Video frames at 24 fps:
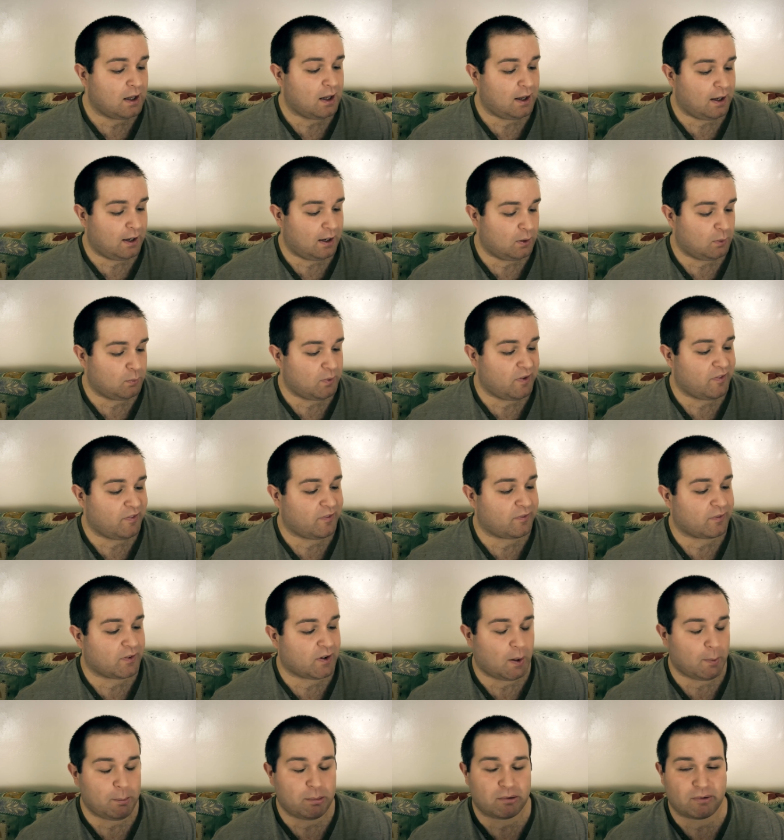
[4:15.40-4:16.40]
and with
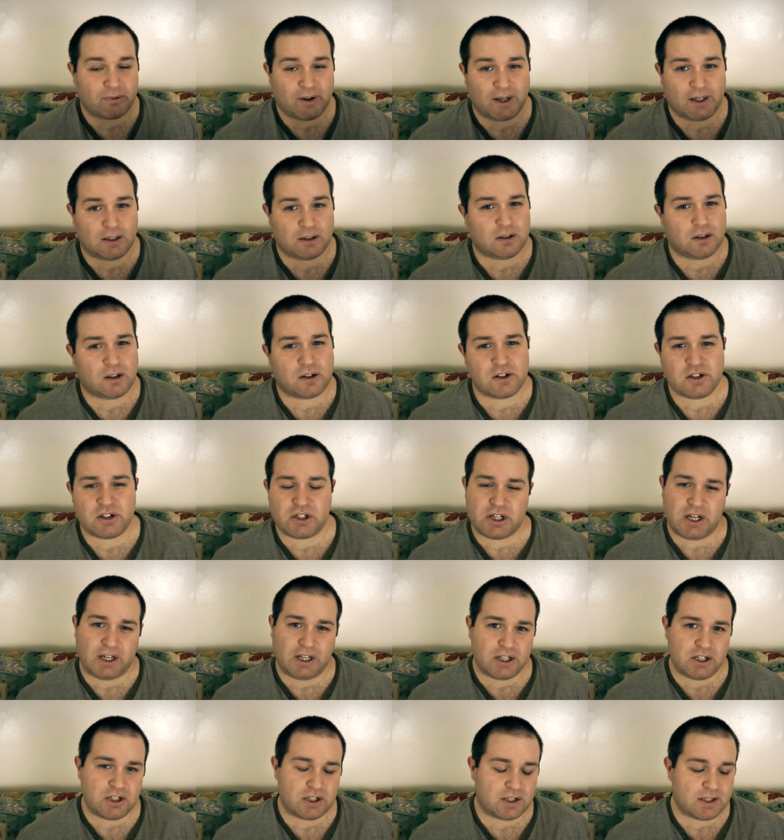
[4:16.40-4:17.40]
copyright laws
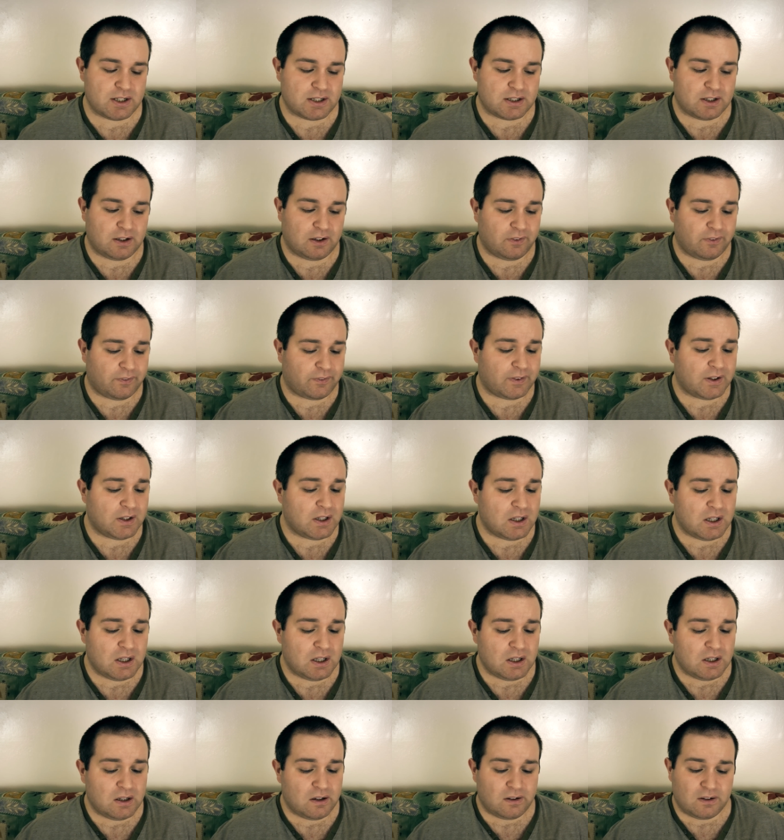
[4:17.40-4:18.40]
changing and stuff,
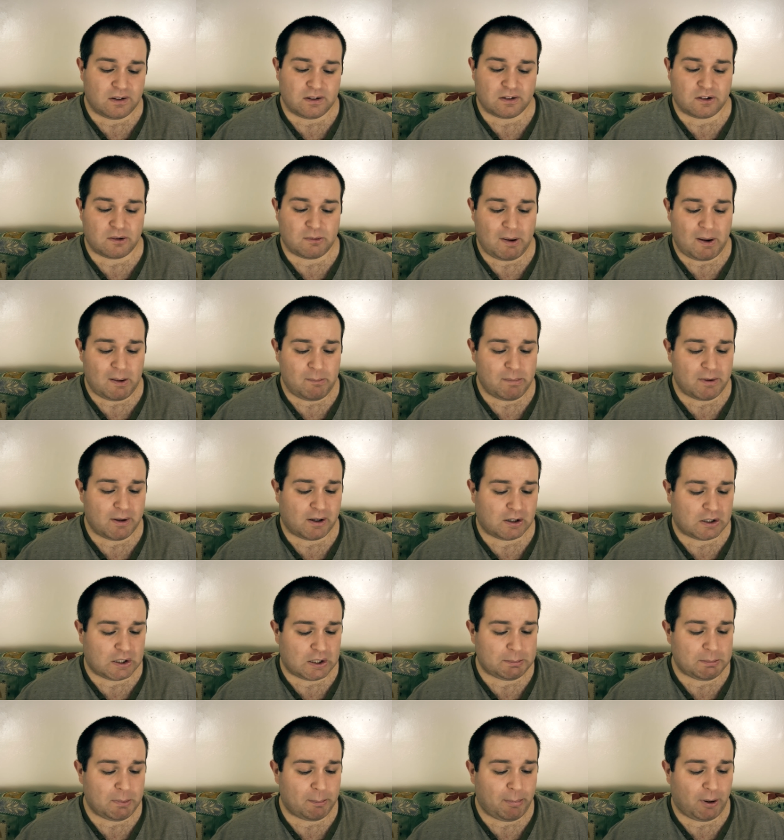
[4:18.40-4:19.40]
there might
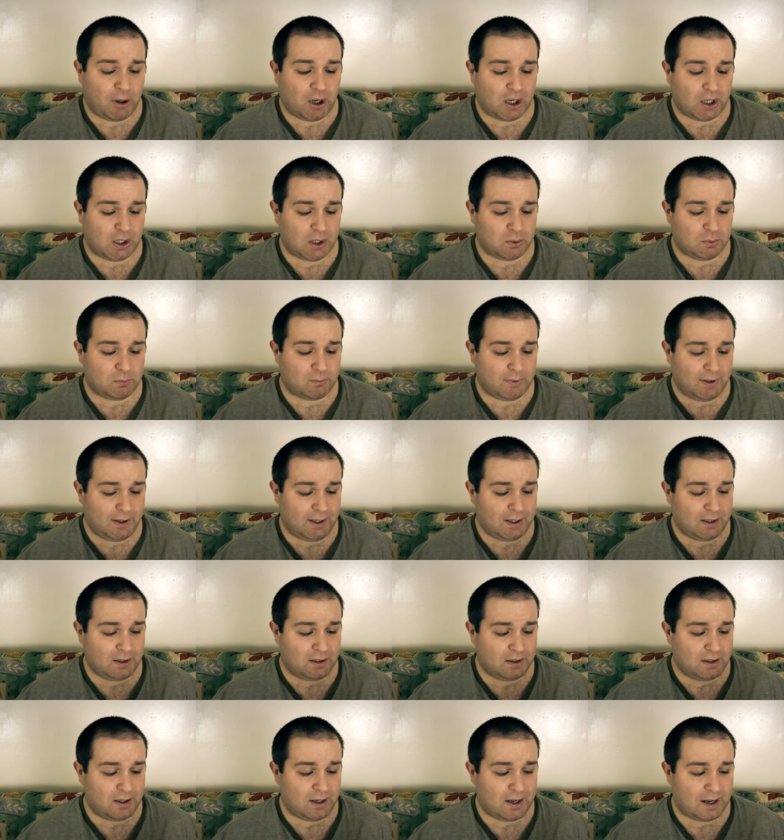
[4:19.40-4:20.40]
come a point
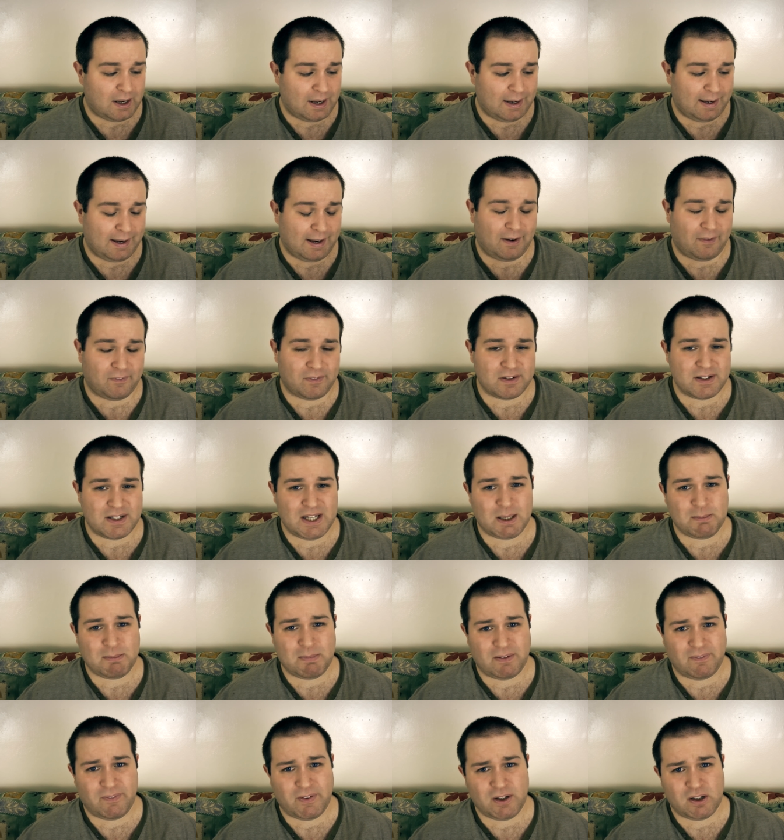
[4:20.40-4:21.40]
when I have to take
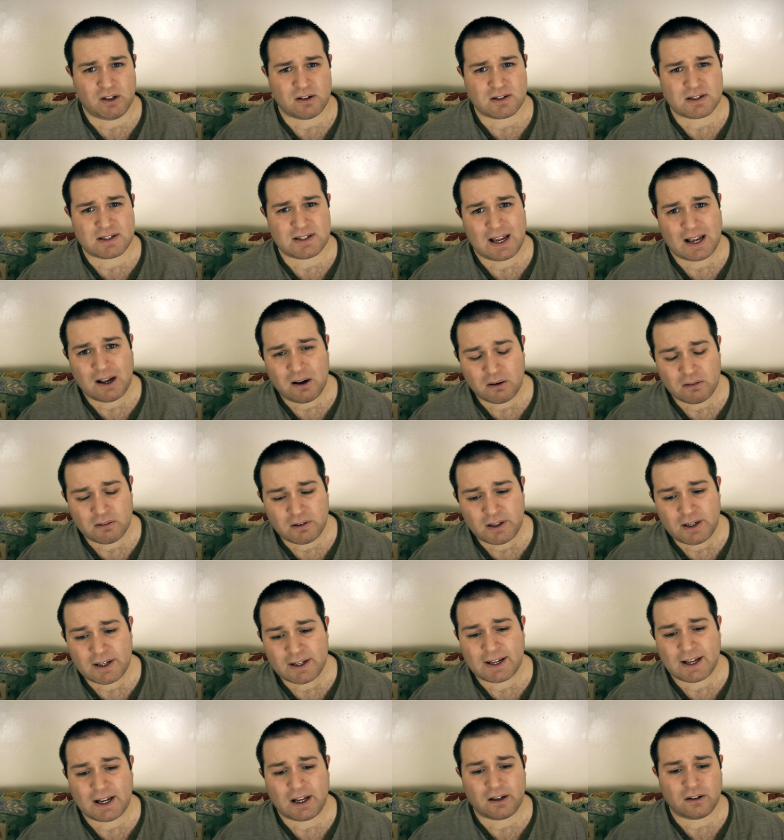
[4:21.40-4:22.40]
my videos down and
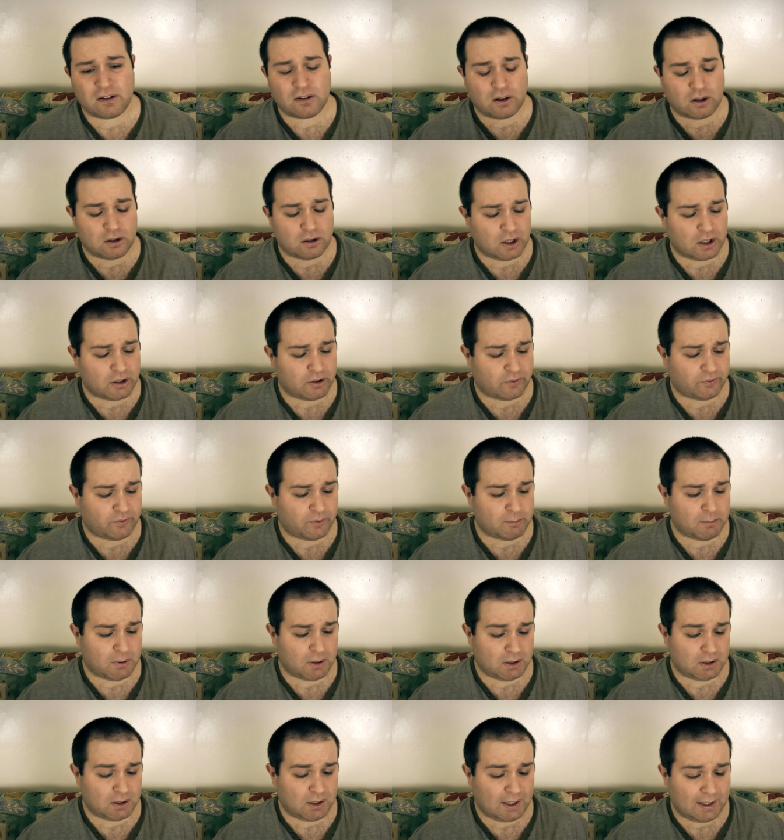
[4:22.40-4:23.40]
I can't no longer from
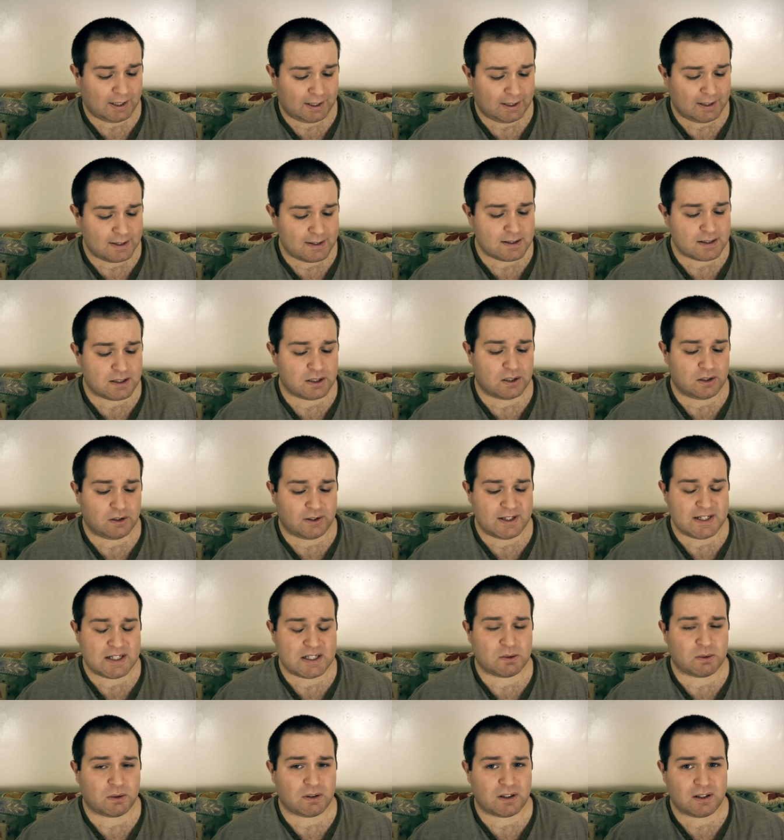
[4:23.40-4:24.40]
online, so this
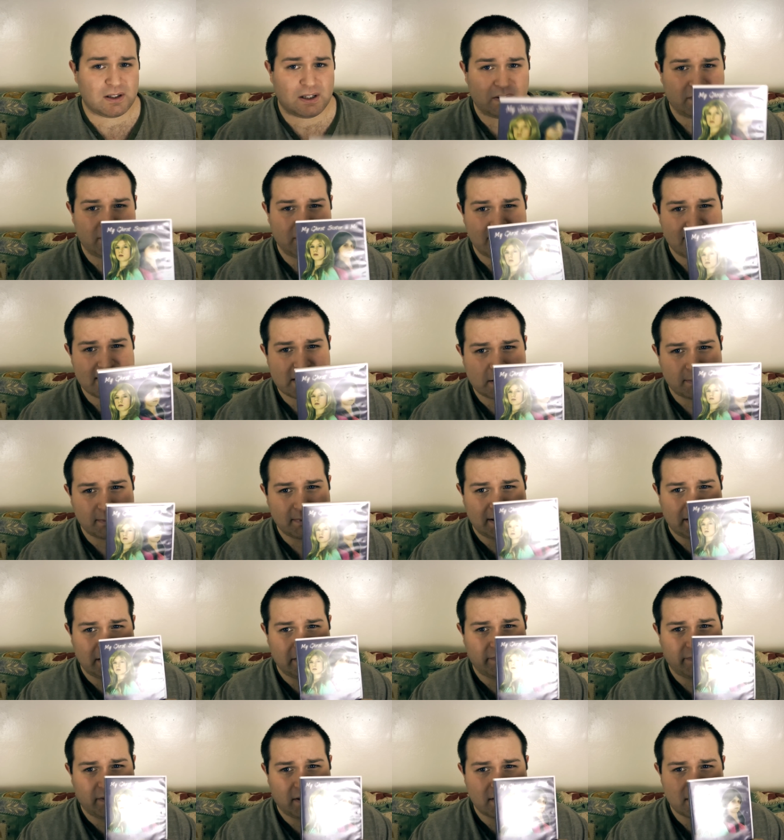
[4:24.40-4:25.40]
is what the DVD is coming
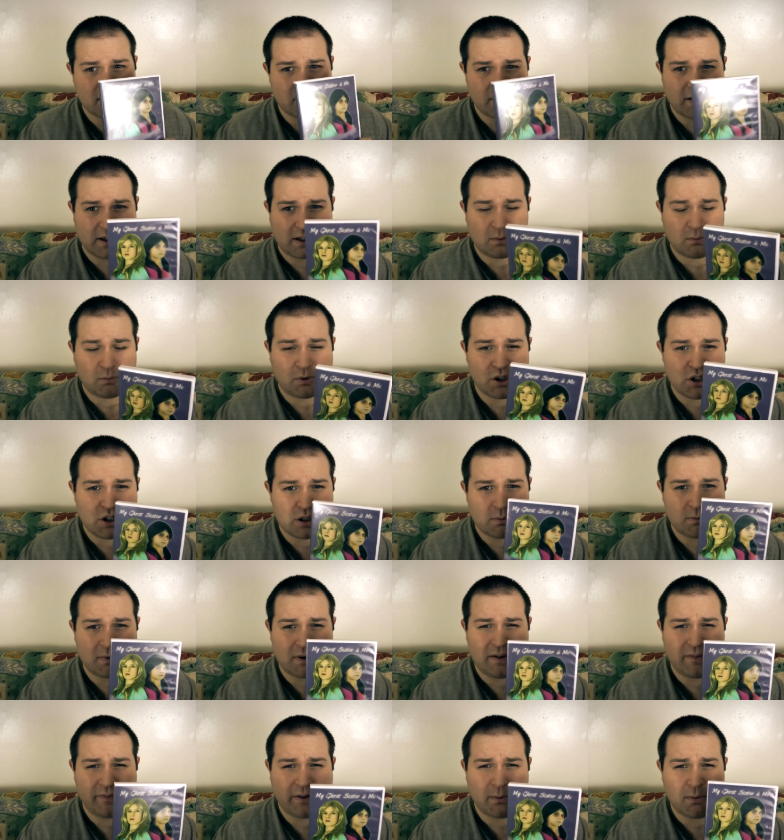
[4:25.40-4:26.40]
in for, so you can watch them
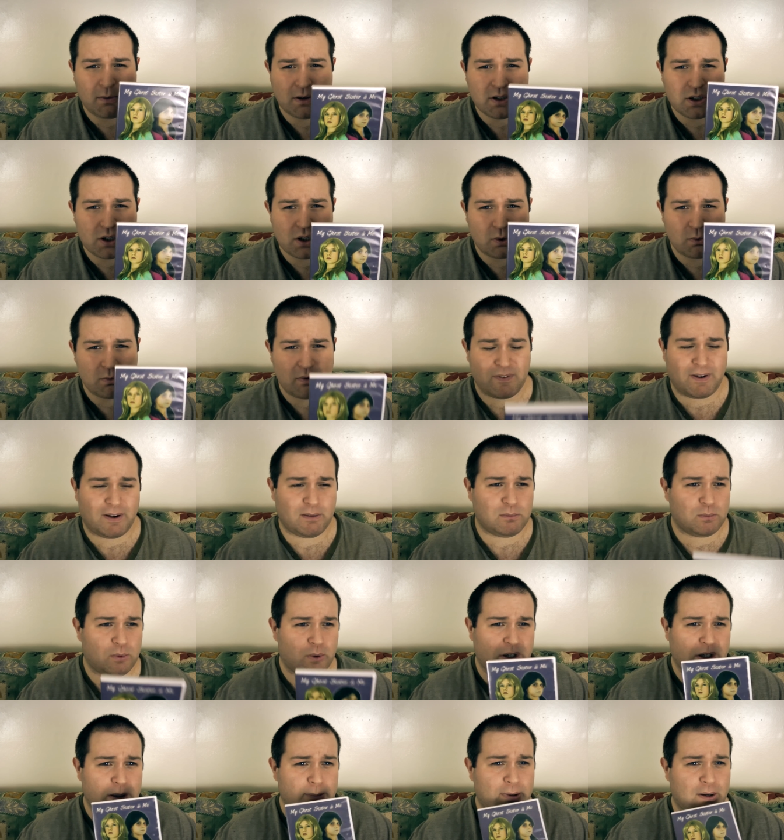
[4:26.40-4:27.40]
whenever you want to without
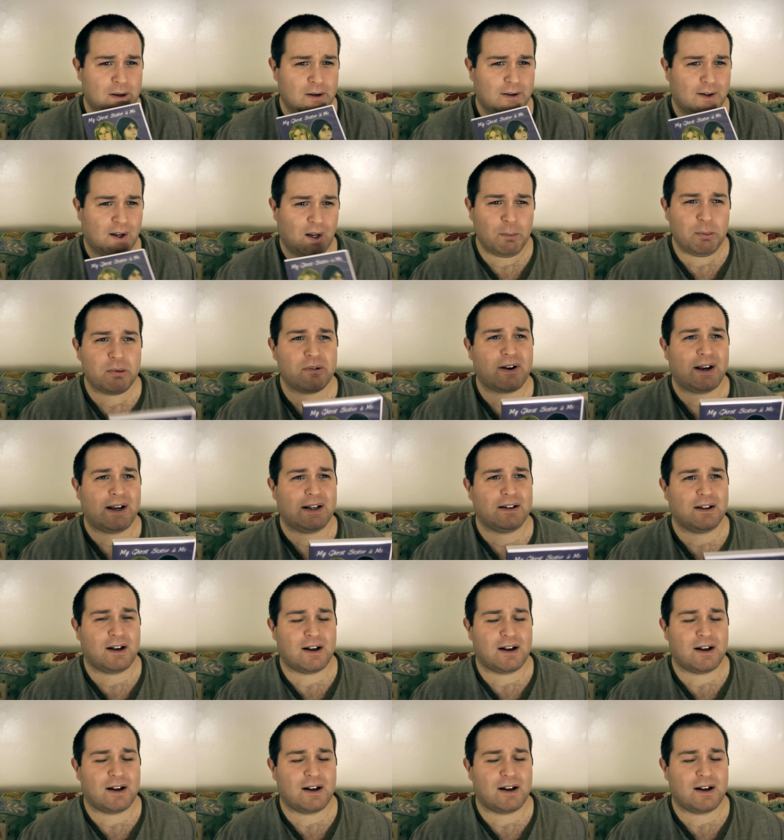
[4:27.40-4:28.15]
worrying about copyright